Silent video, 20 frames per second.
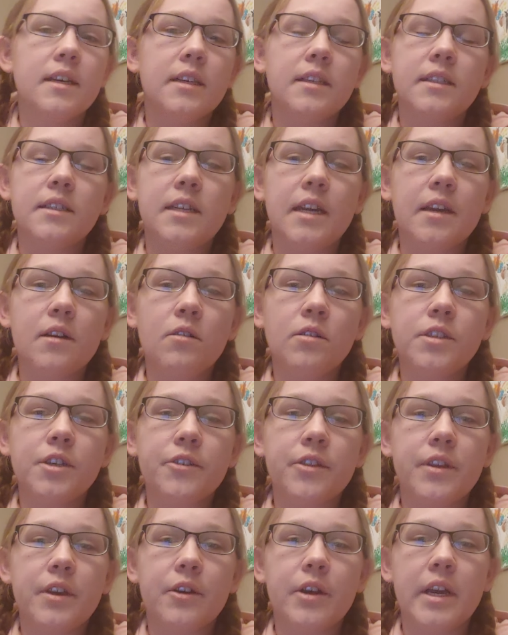
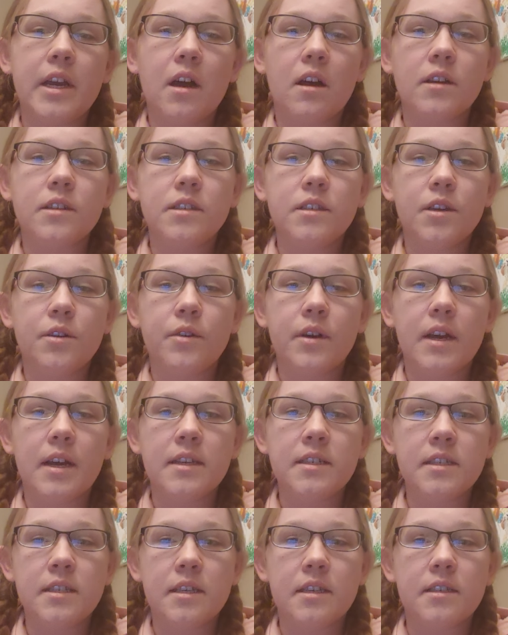Stakeholder theory also
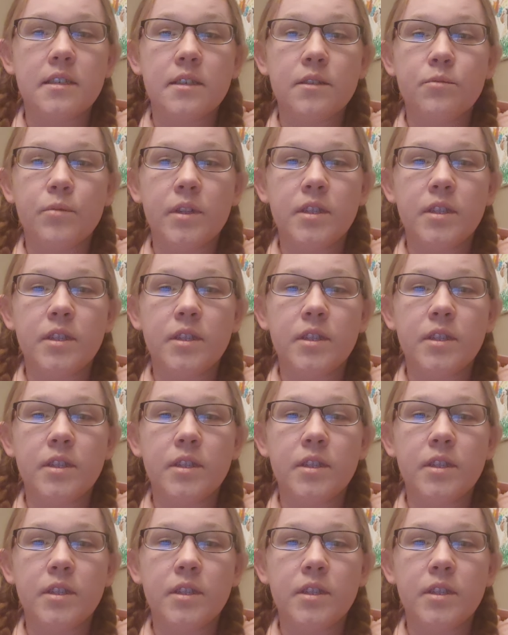assists